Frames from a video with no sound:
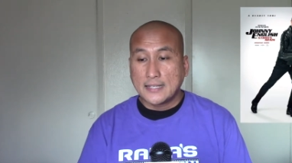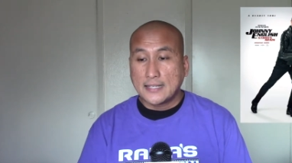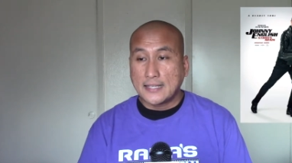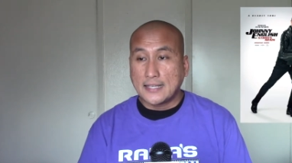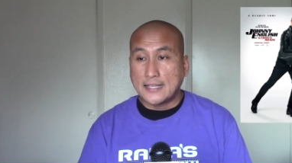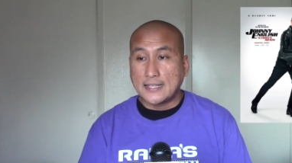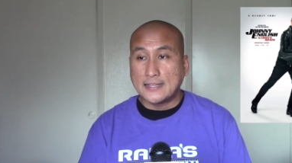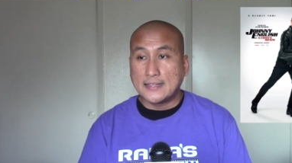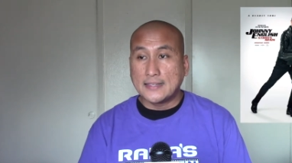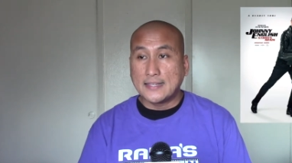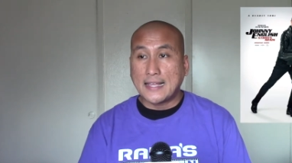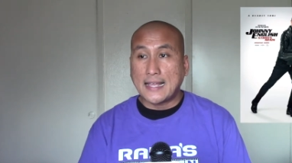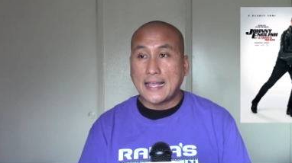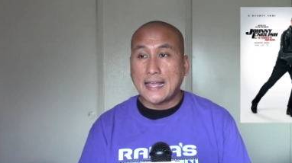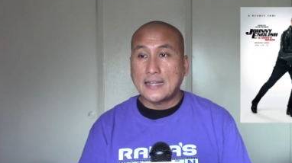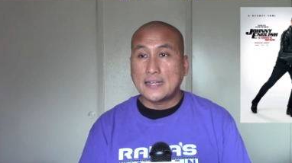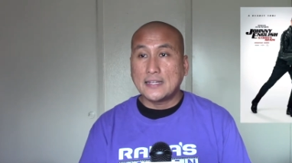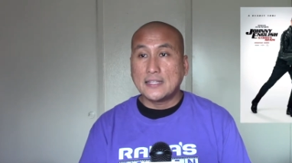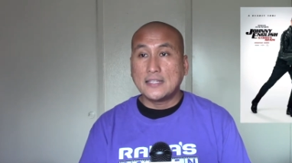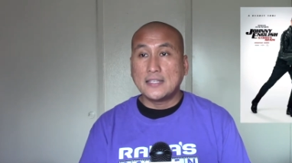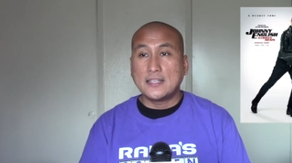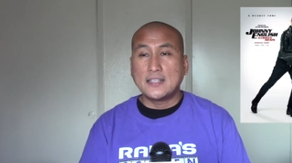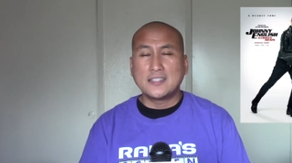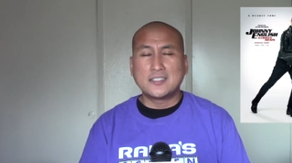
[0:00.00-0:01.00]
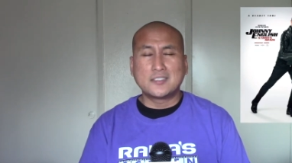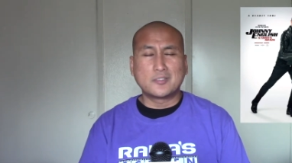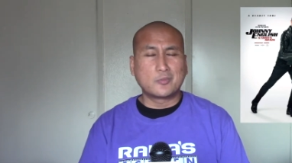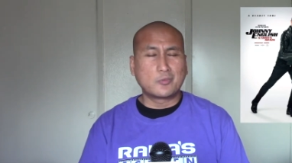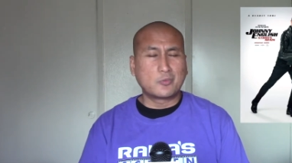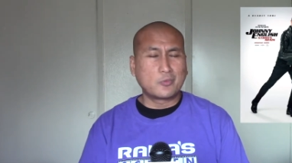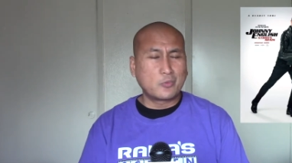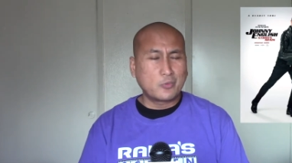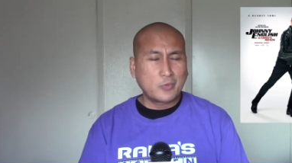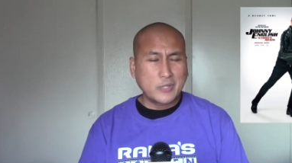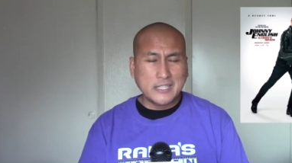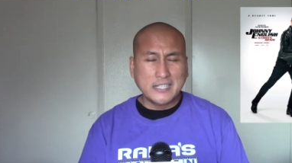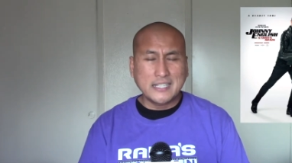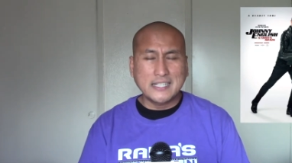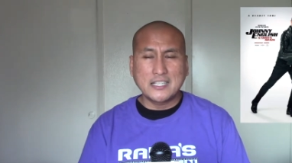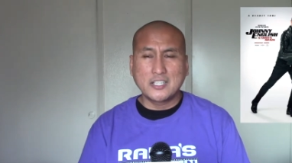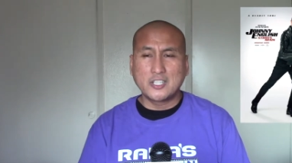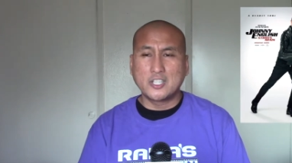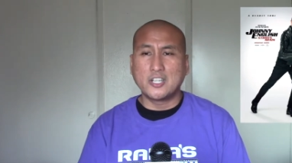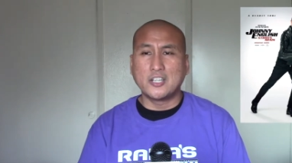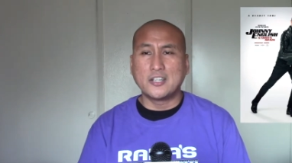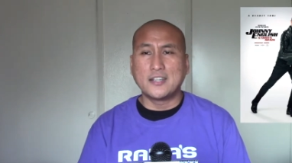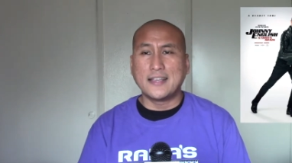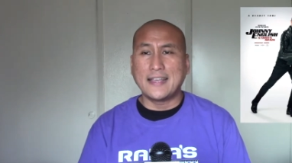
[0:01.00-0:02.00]
in that he is really
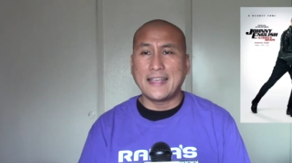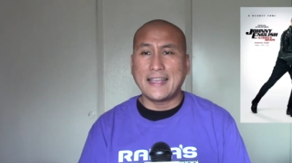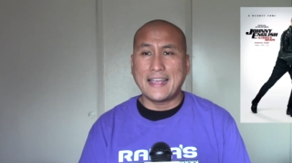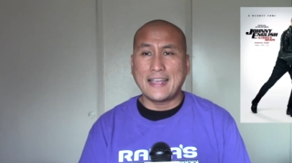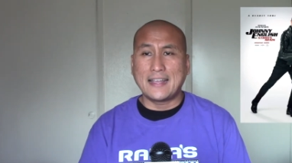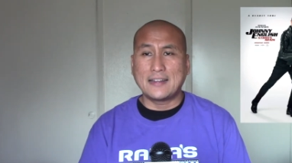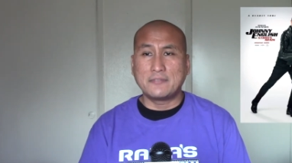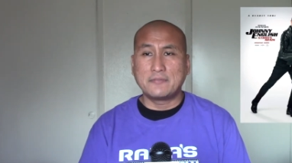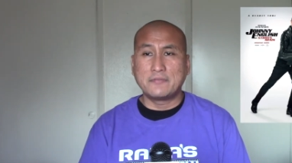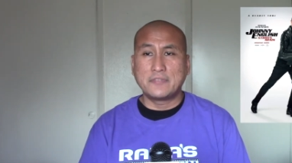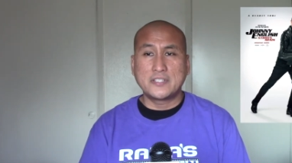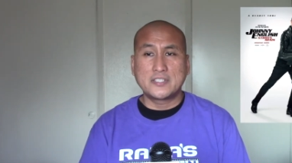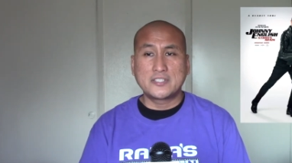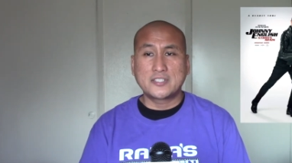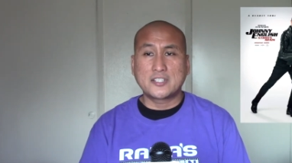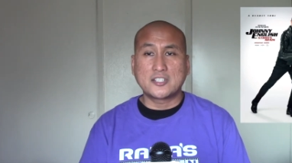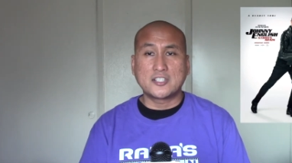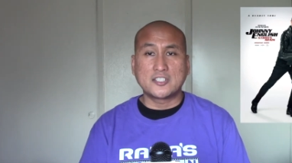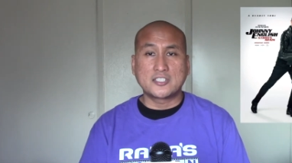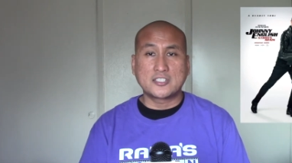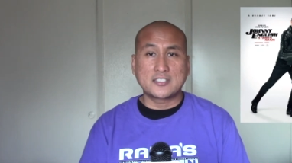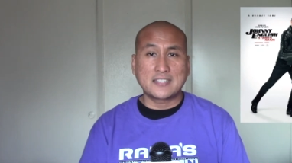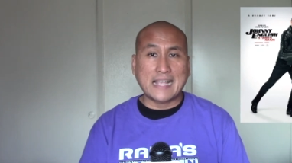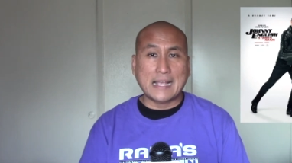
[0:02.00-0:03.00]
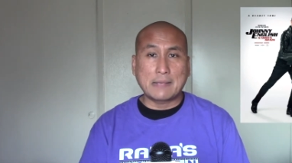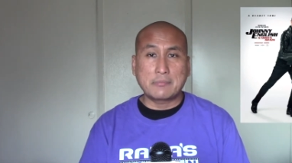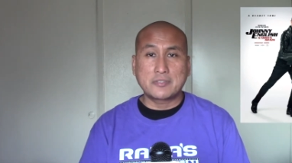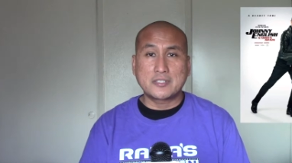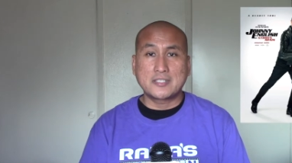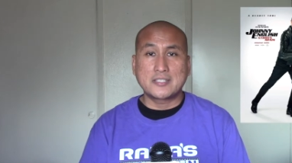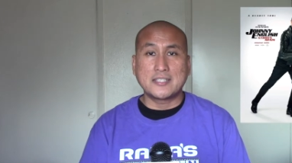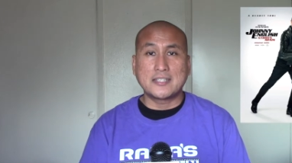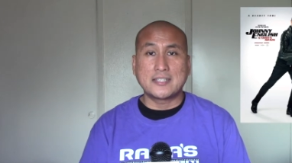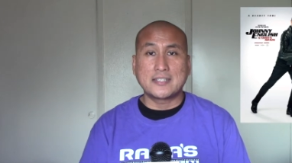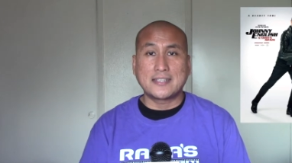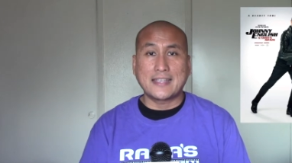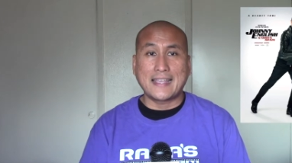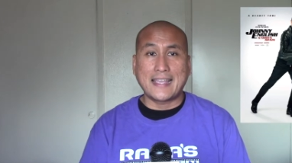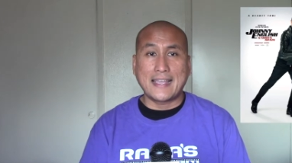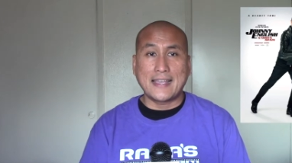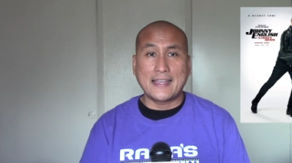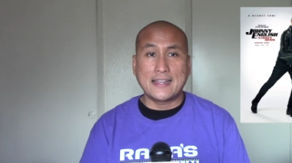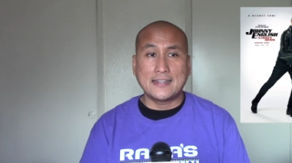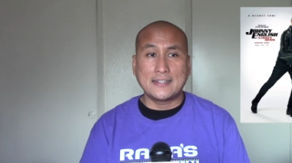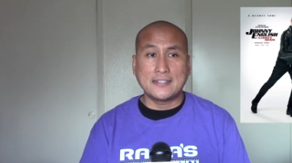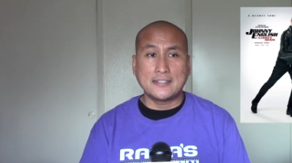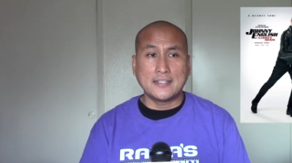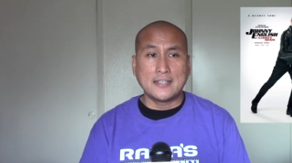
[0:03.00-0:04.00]
good at physical slapstick
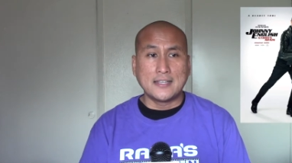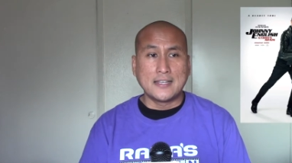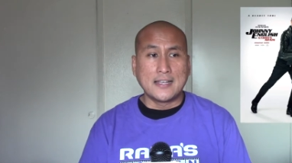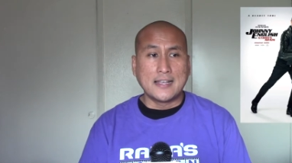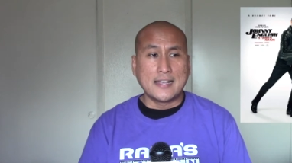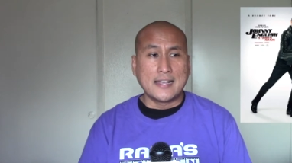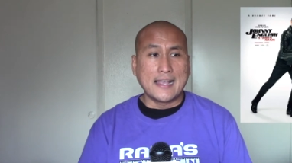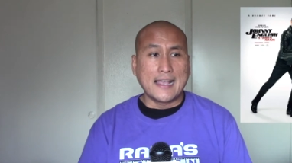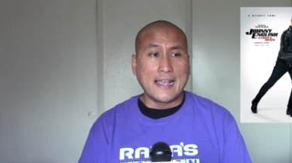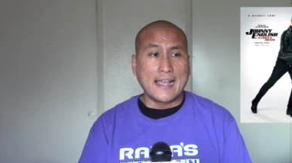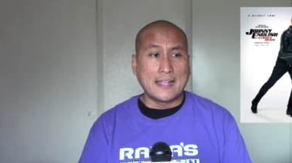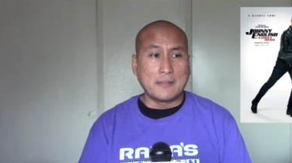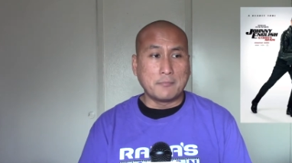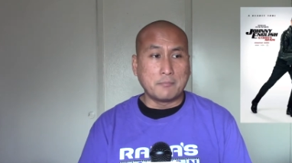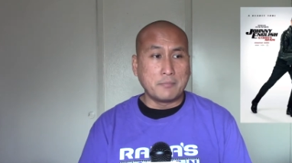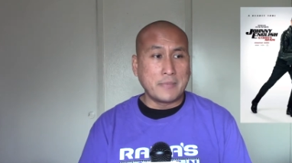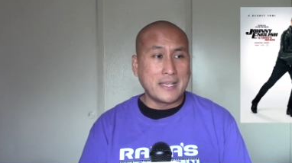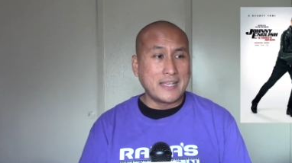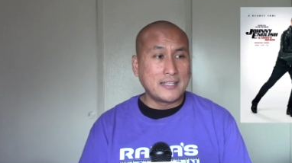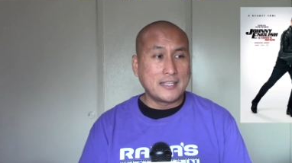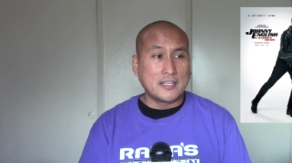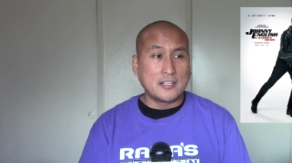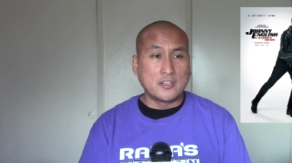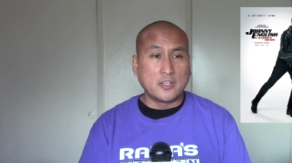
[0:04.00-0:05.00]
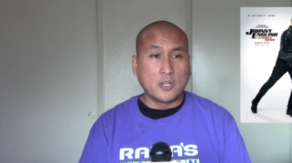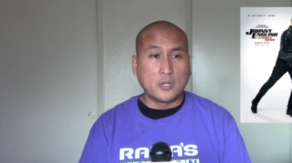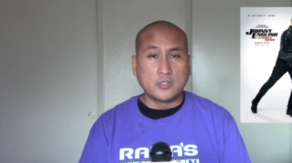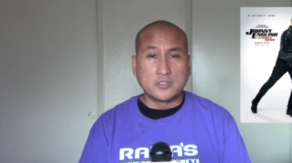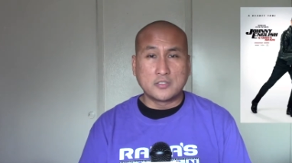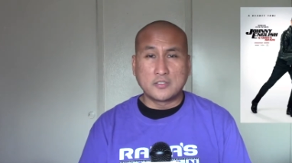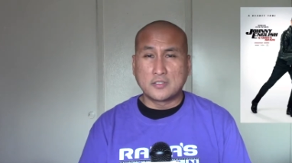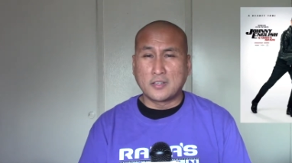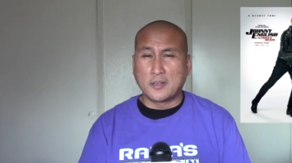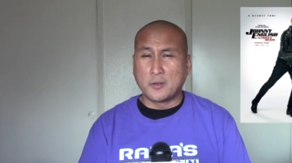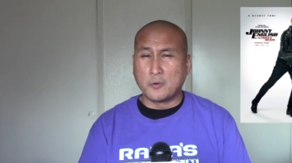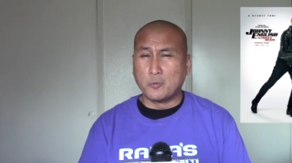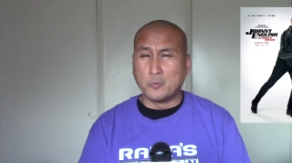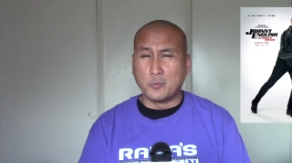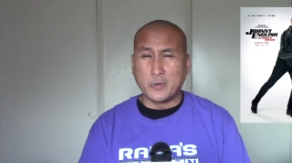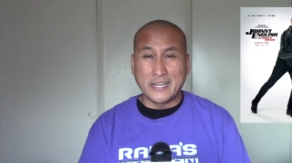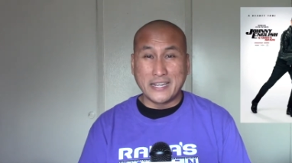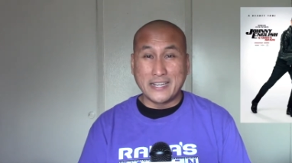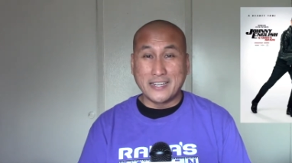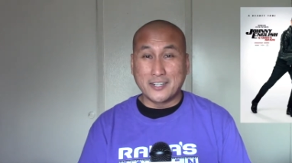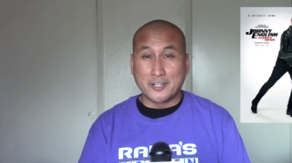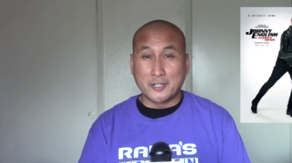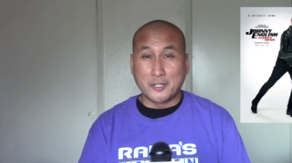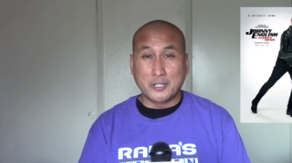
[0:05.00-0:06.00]
and at making those
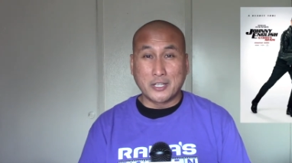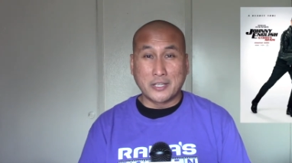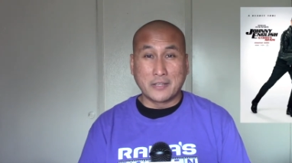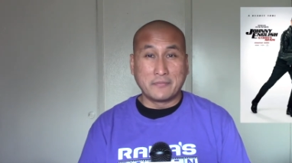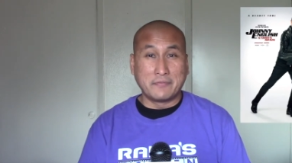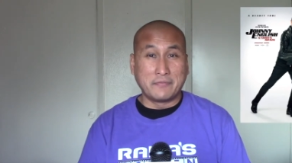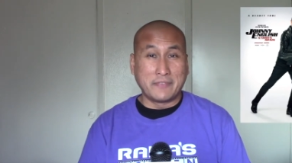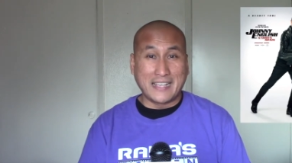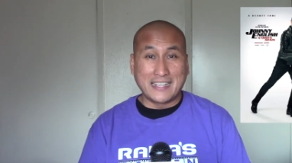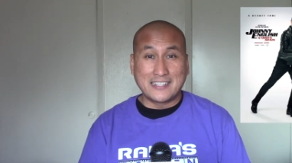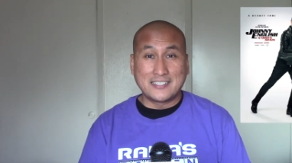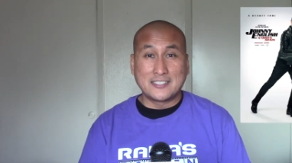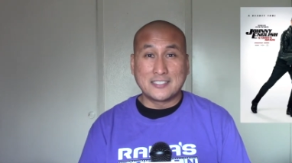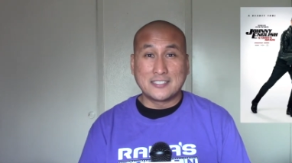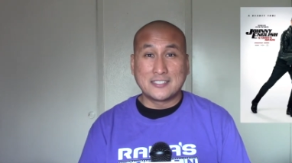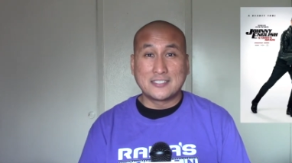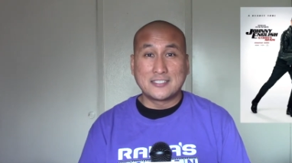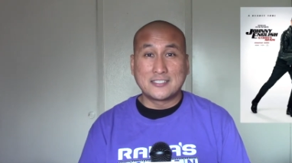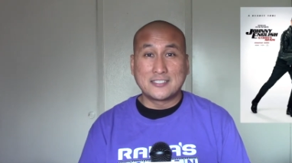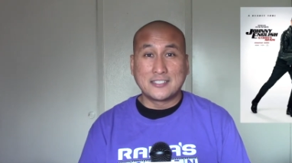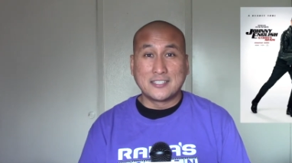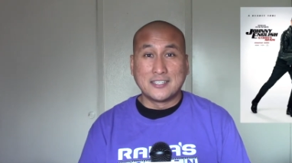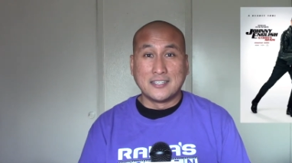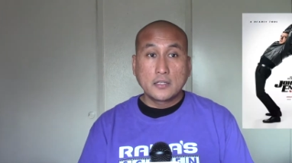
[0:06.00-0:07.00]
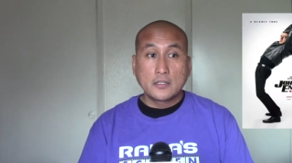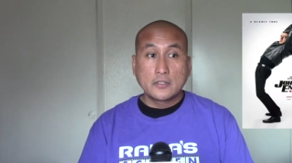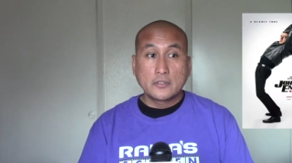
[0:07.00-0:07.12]
weird-looking faces.